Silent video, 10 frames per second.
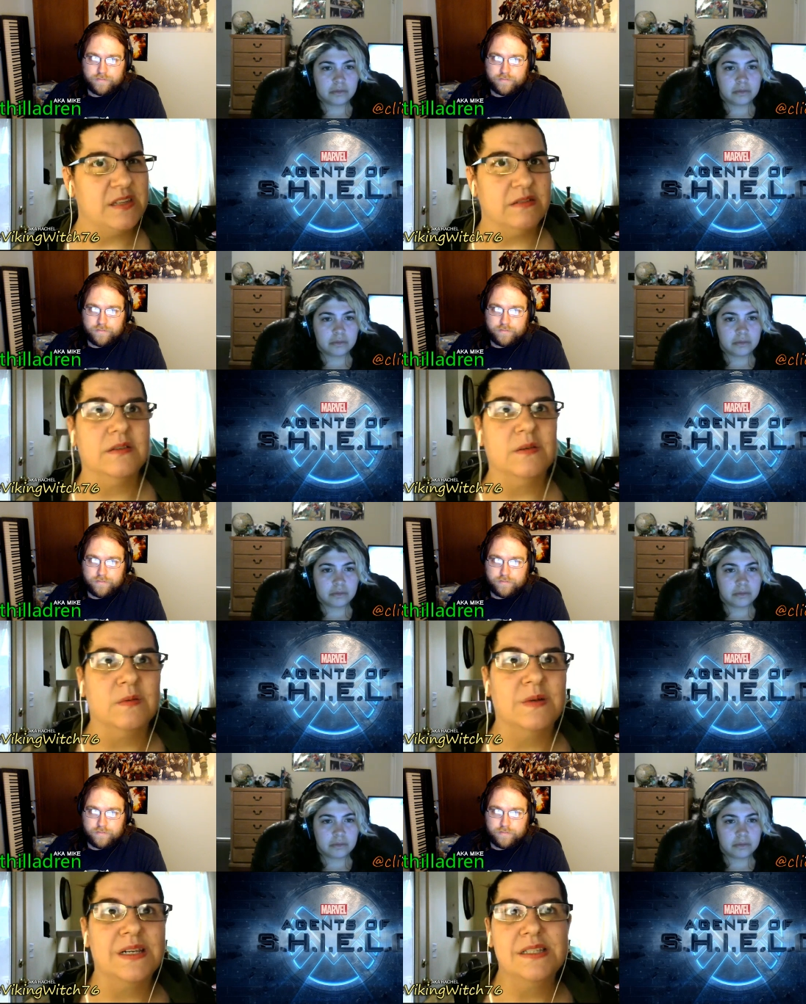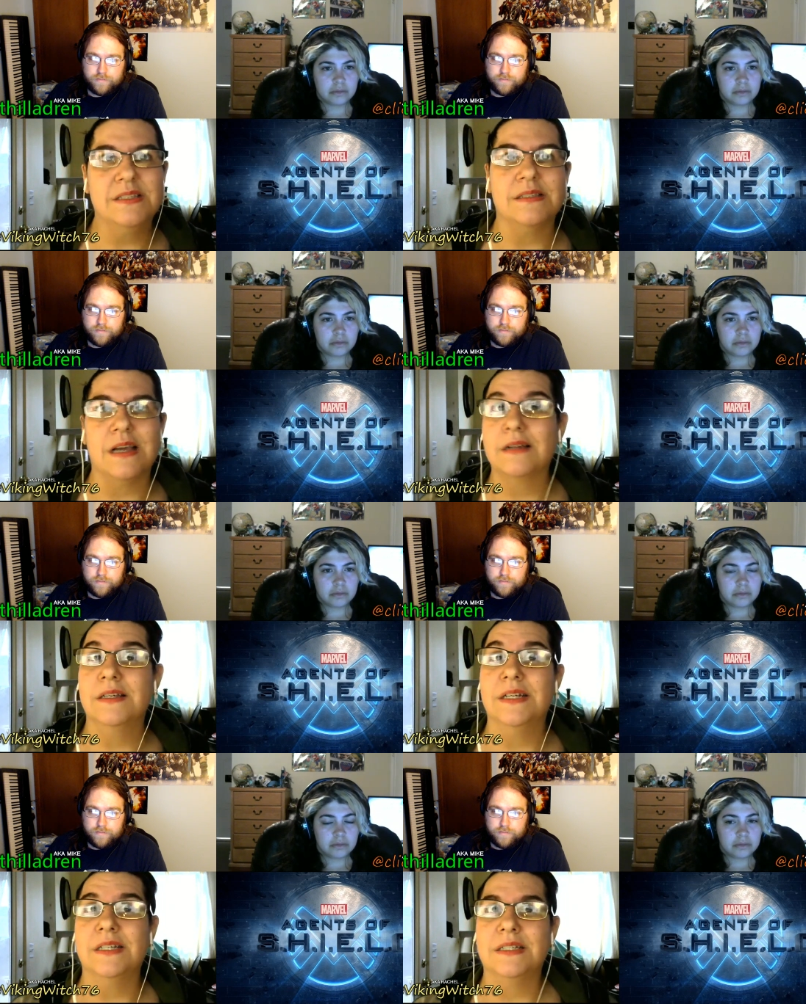Speaker 1: don't know what
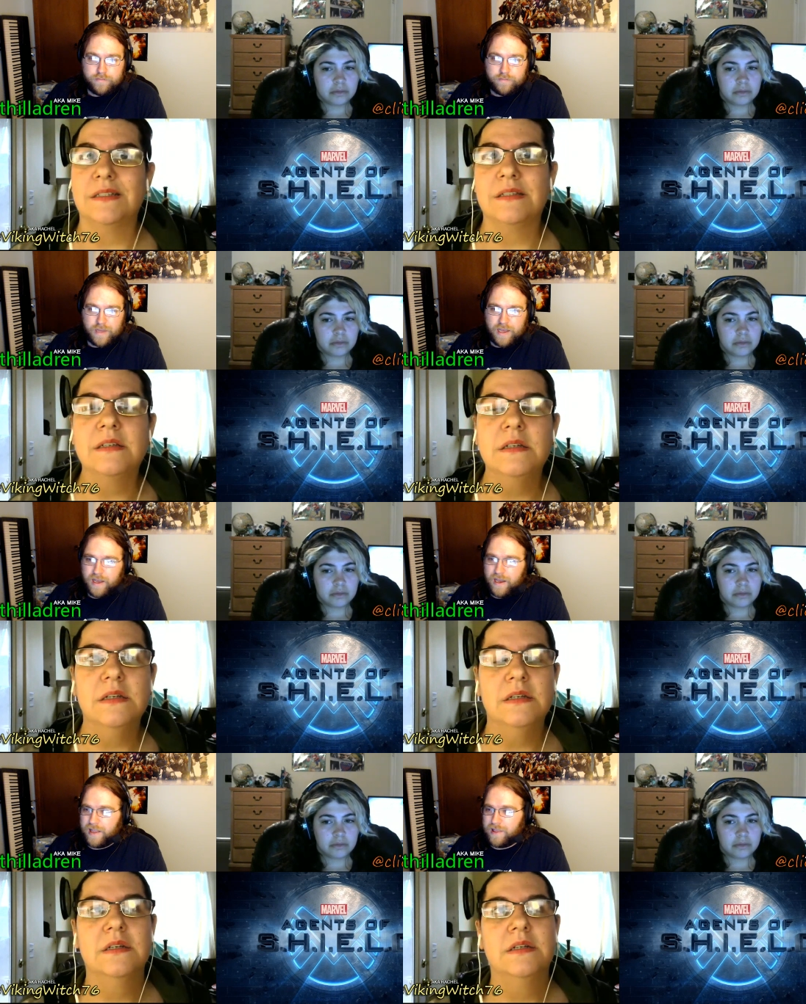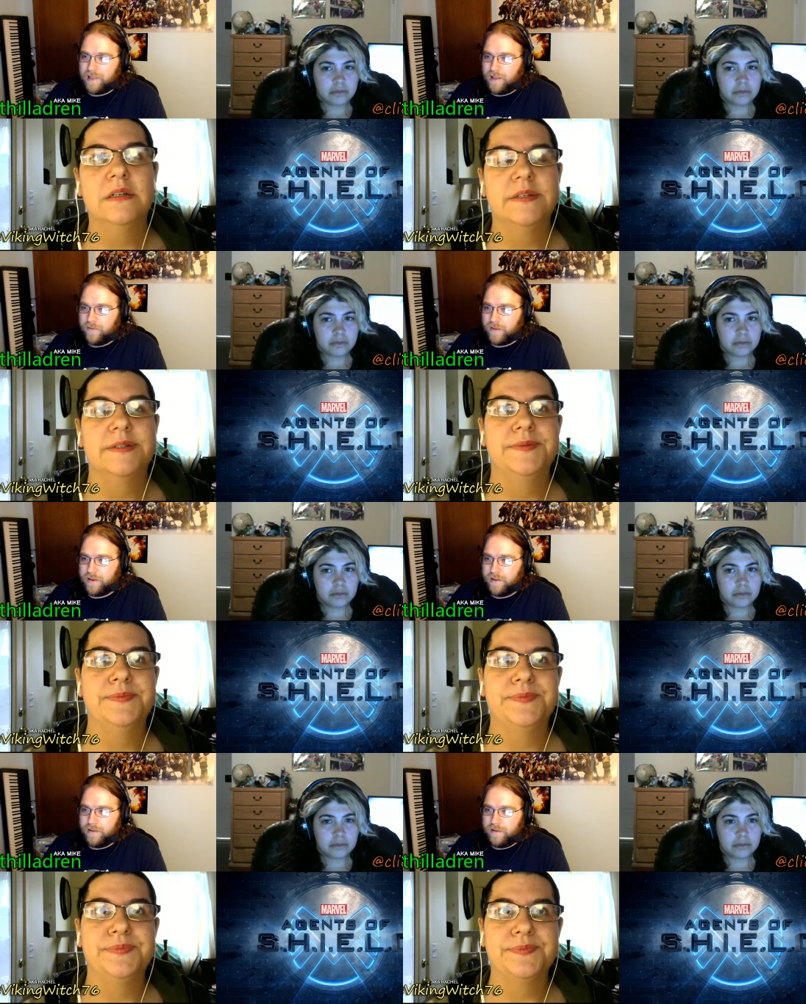exactly it is.
Speaker 2: I'd love it
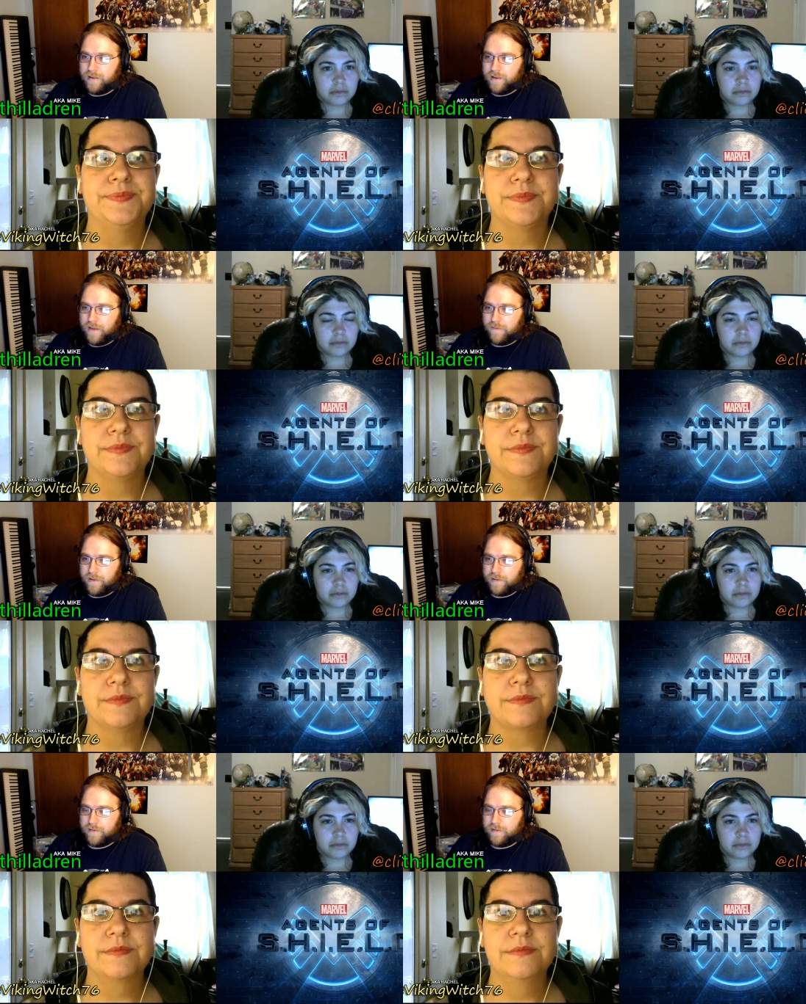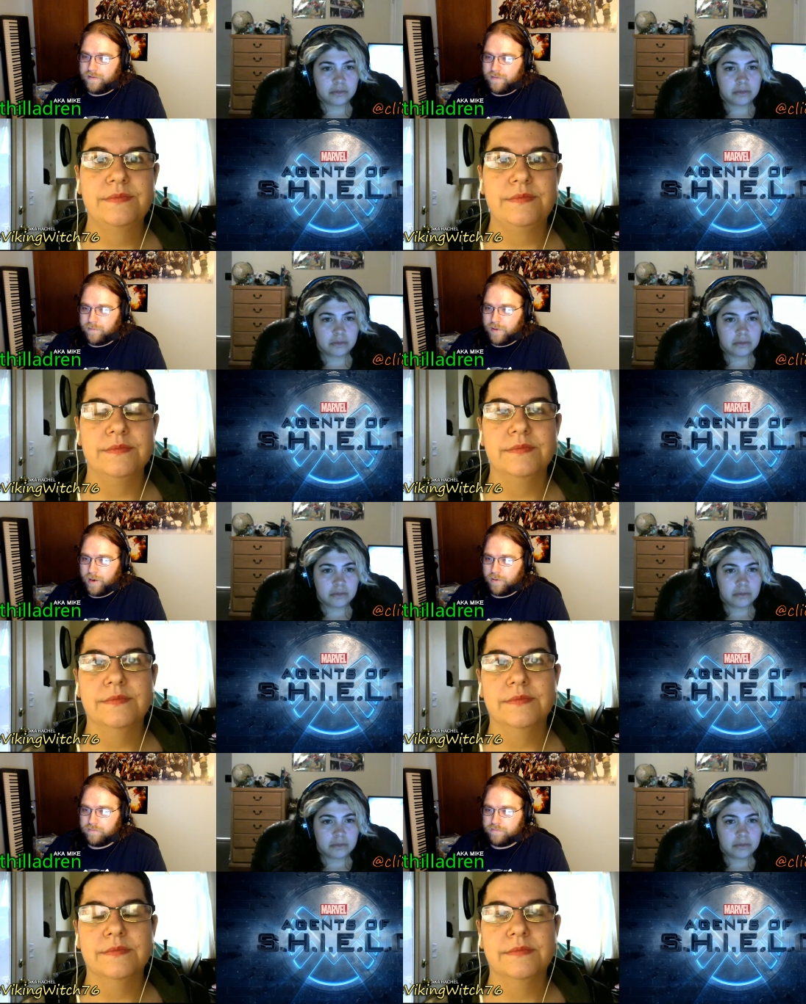if it's you
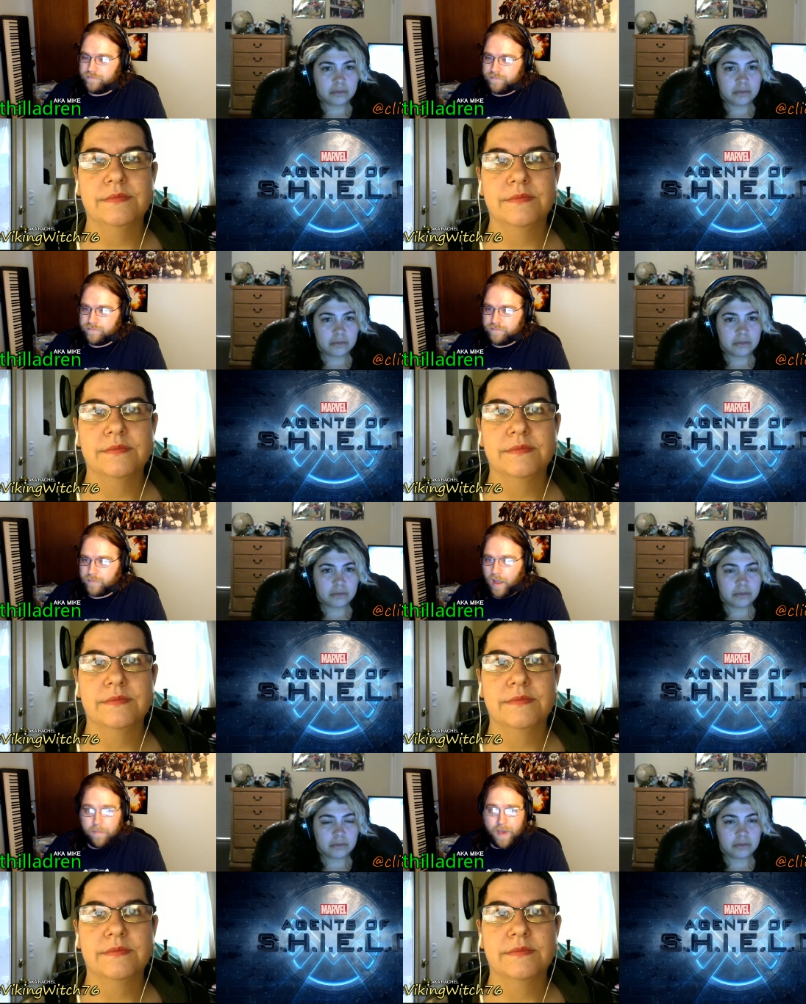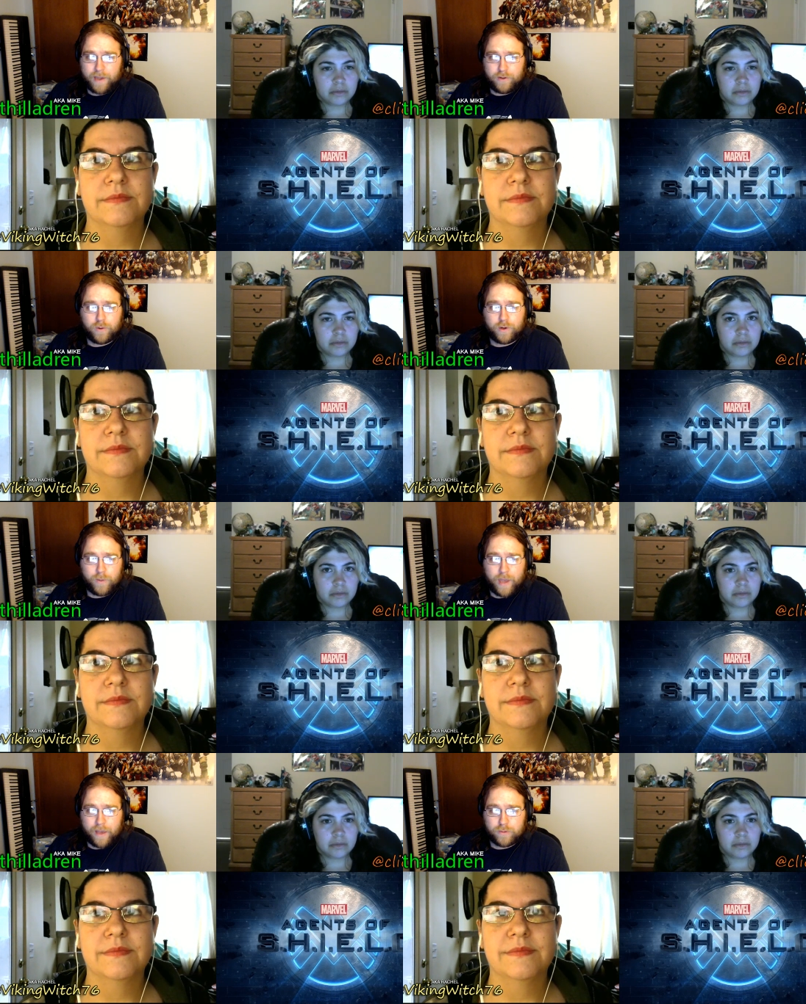know a back door to
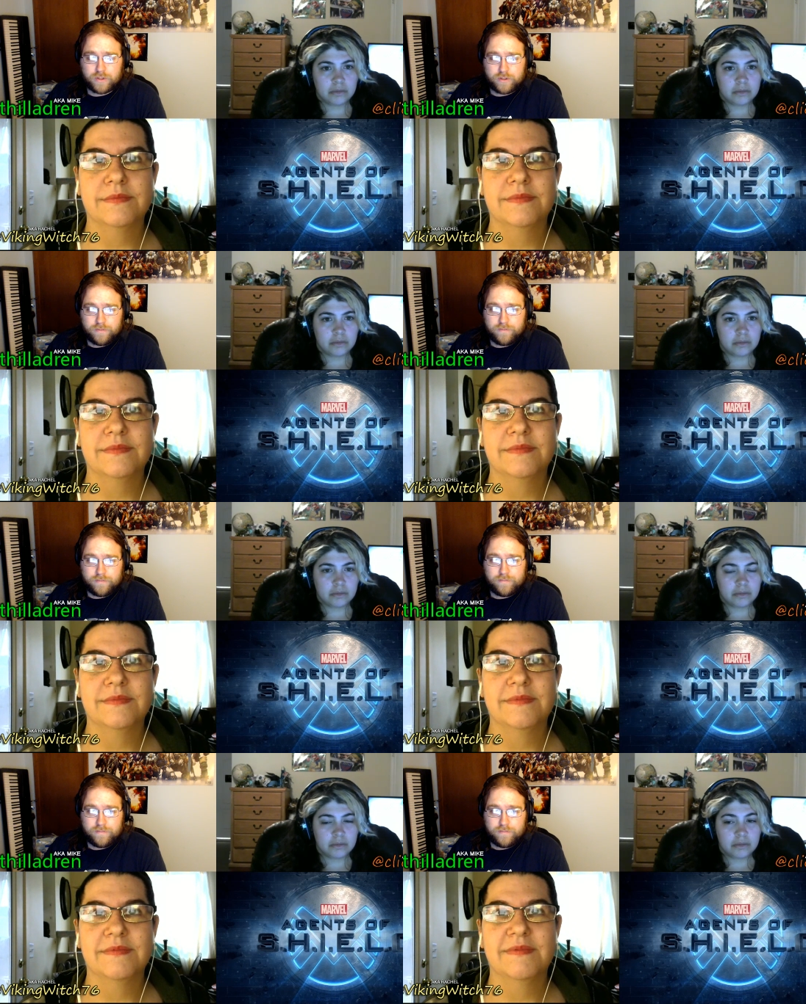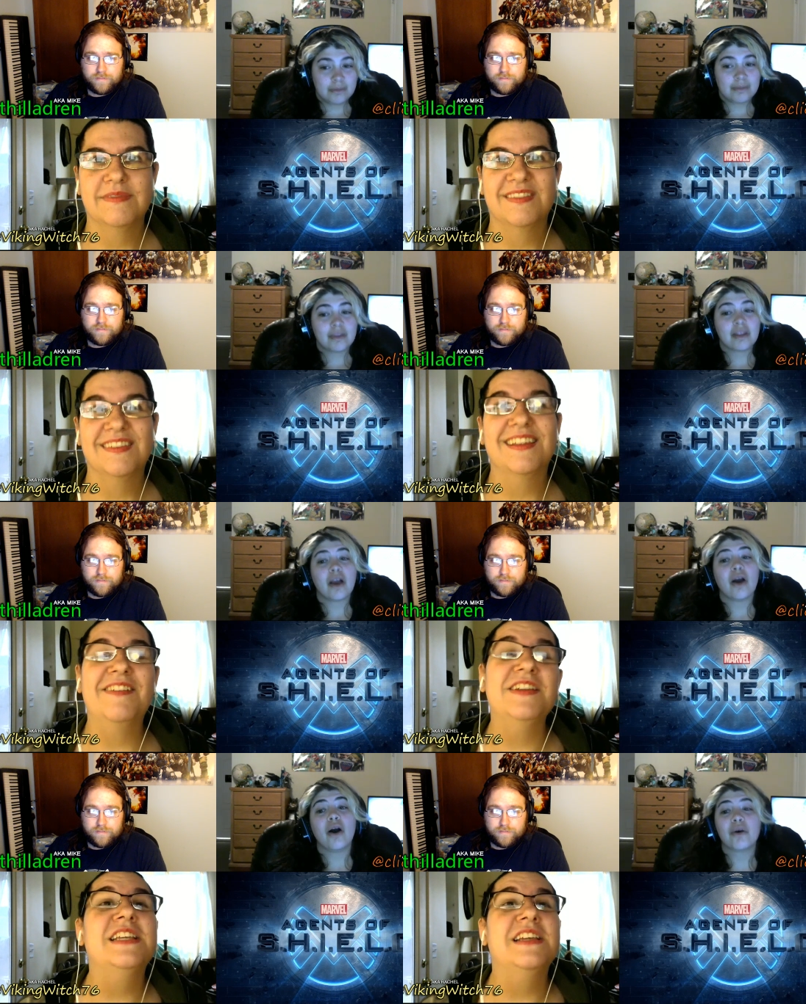a house.
Speaker 1: If it's